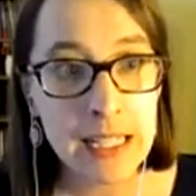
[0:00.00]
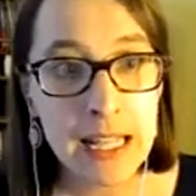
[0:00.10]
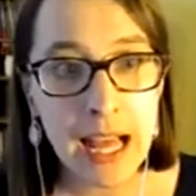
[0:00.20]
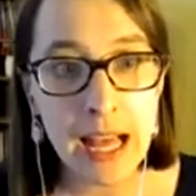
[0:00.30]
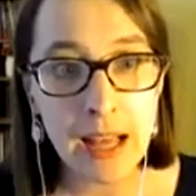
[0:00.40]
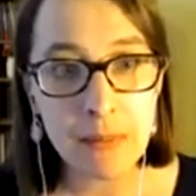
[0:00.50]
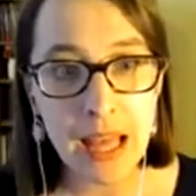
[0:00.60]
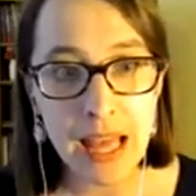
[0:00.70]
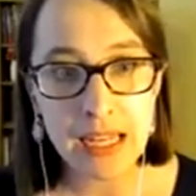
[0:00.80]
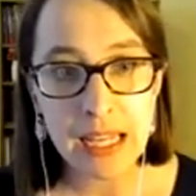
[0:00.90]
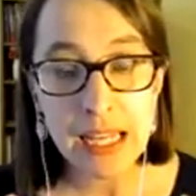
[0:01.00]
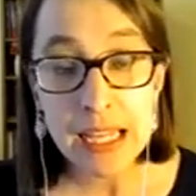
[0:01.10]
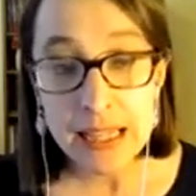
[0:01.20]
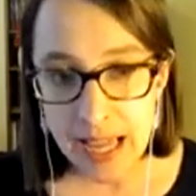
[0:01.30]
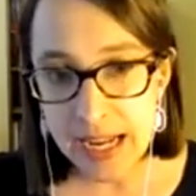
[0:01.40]
Um, and in the
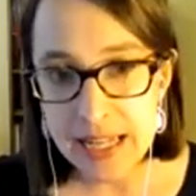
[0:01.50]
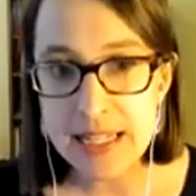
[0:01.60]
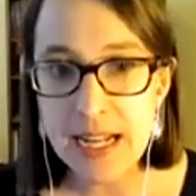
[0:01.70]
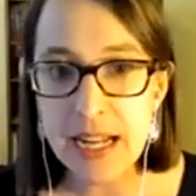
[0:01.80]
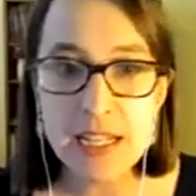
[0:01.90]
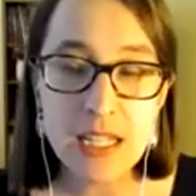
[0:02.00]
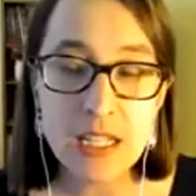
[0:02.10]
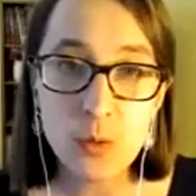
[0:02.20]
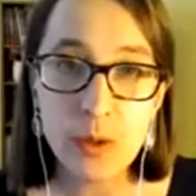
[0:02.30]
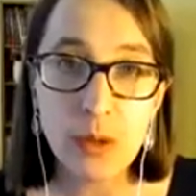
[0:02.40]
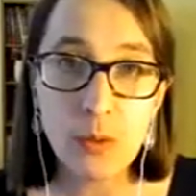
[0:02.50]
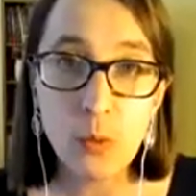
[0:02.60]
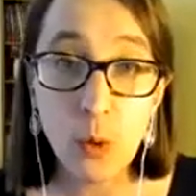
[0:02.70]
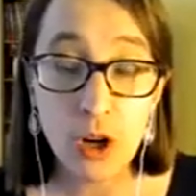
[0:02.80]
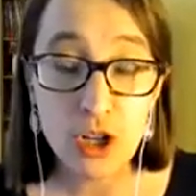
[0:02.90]
80s and 90s, we
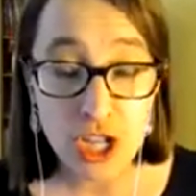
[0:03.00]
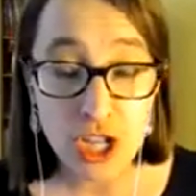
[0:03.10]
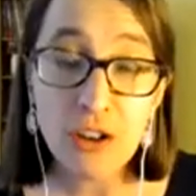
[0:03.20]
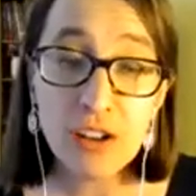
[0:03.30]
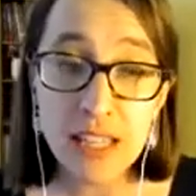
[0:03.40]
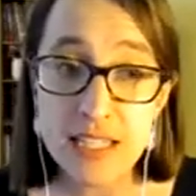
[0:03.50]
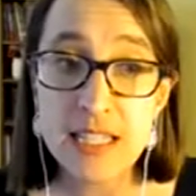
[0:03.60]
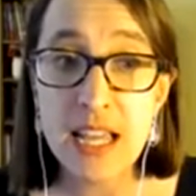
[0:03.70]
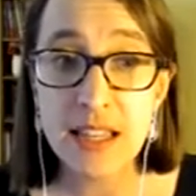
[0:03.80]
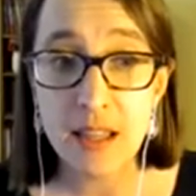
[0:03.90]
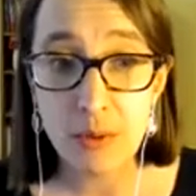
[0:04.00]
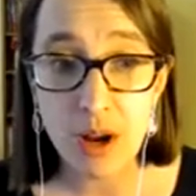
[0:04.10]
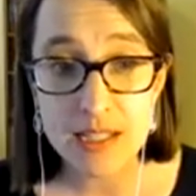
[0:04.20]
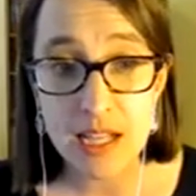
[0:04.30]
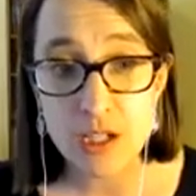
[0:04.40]
were generally seeing the
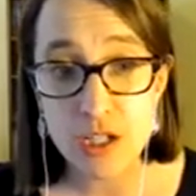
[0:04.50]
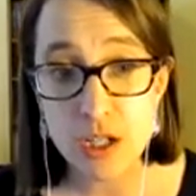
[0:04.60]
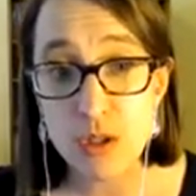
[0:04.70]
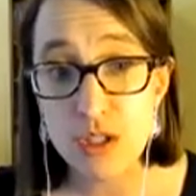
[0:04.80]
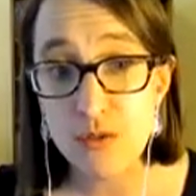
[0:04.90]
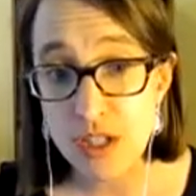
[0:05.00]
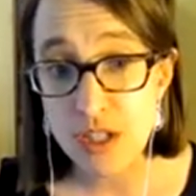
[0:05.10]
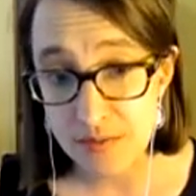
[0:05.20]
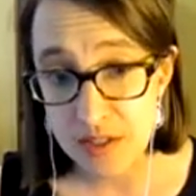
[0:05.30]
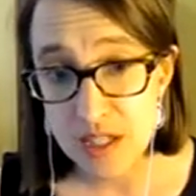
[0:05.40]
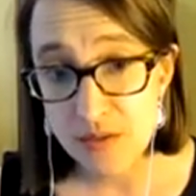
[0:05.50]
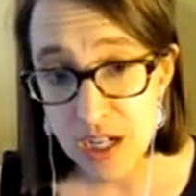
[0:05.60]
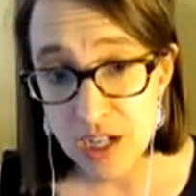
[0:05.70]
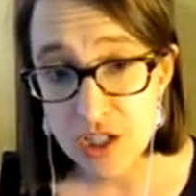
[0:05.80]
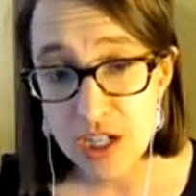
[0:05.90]
process used for deficit
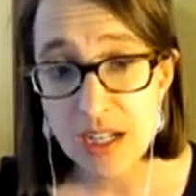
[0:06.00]
reduction.